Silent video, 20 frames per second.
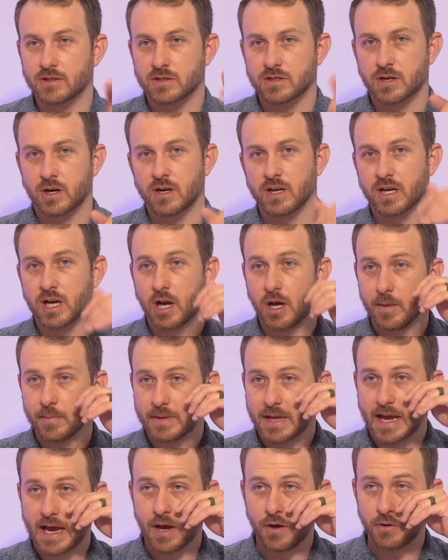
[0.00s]
things are starting to
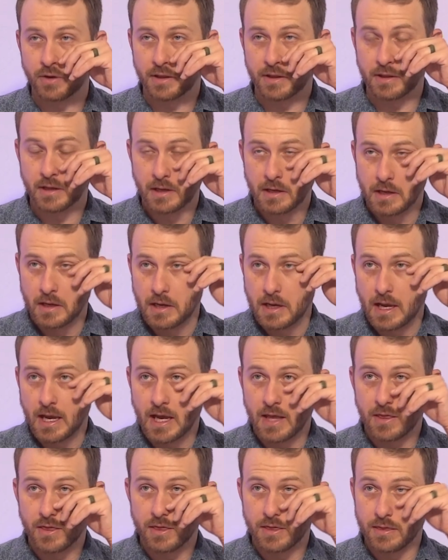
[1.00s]
calm down, and
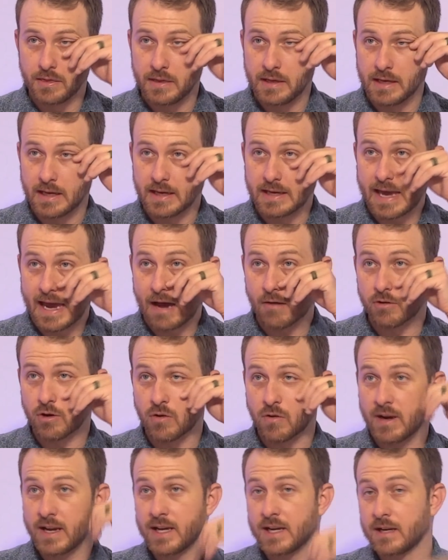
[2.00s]
the
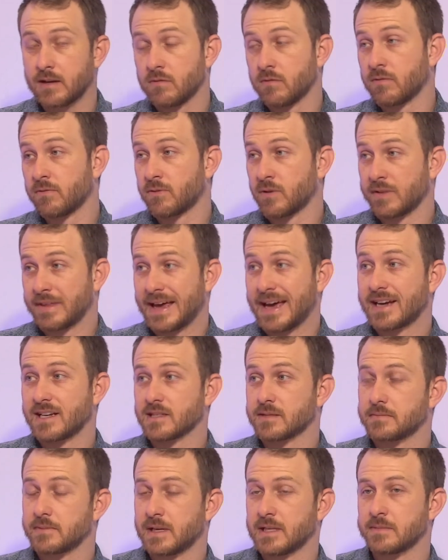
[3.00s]
encounter rate for
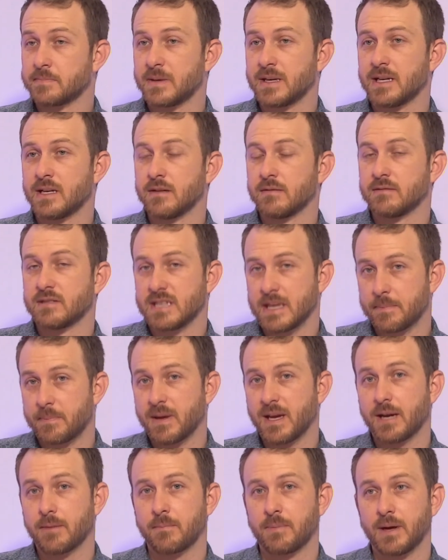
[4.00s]
that has been
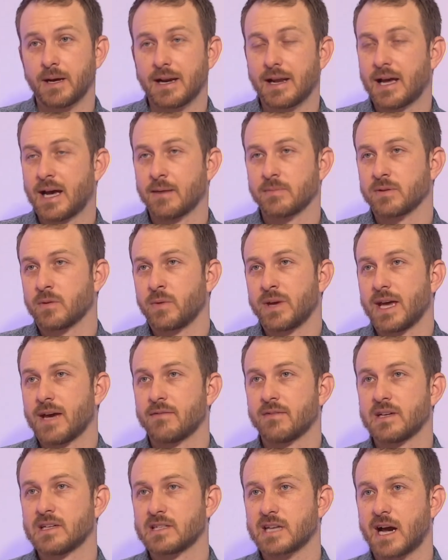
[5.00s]
dipping. But we
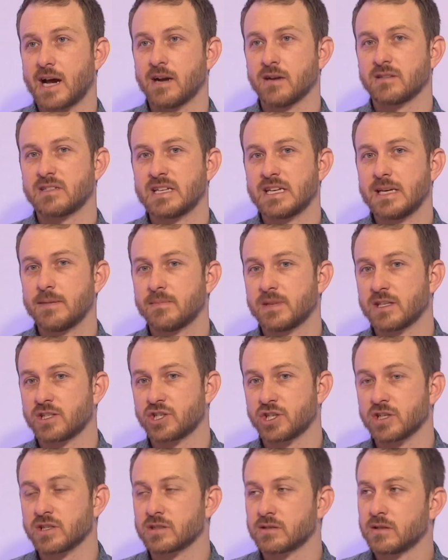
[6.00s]
have an entire team
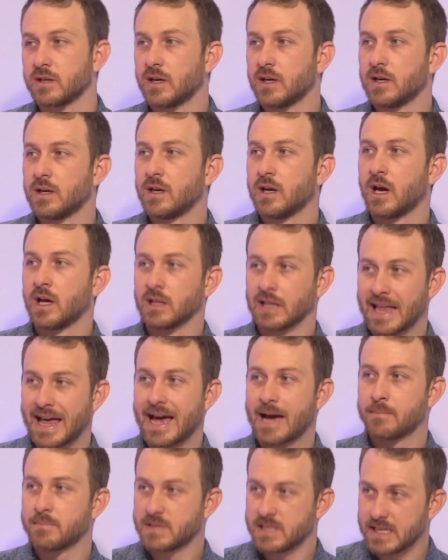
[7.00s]
that's just a
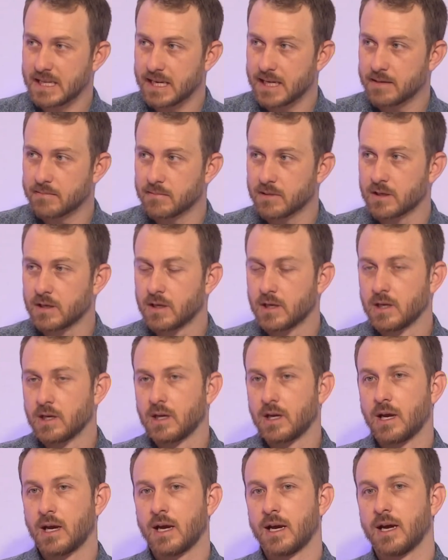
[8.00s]
lab team,
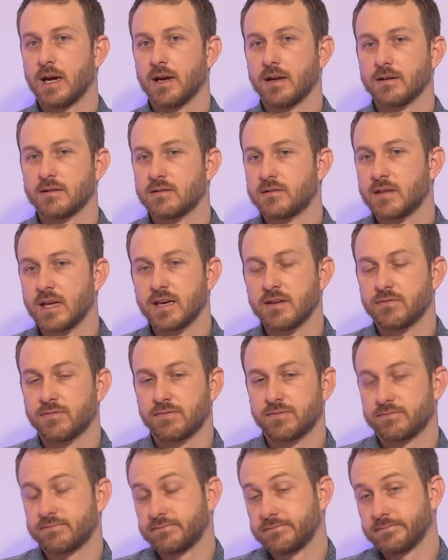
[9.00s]
and
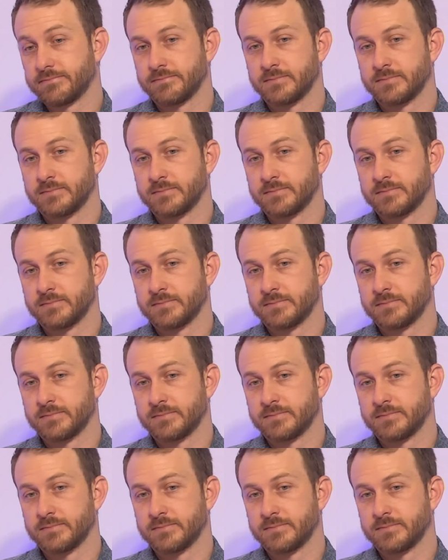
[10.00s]
they've